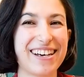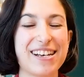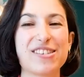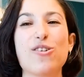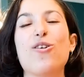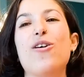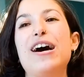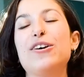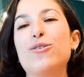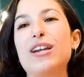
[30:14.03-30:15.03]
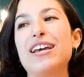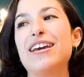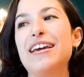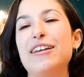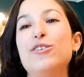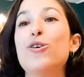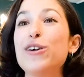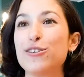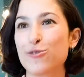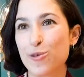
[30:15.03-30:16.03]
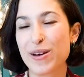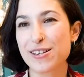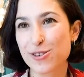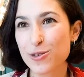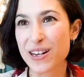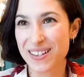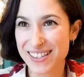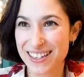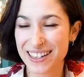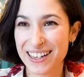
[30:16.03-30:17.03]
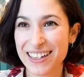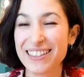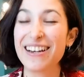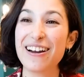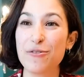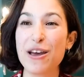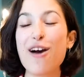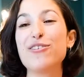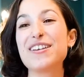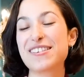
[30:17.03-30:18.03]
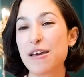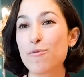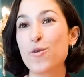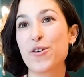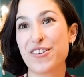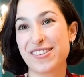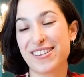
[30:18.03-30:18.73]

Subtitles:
So I only know it from my students that we have the same words.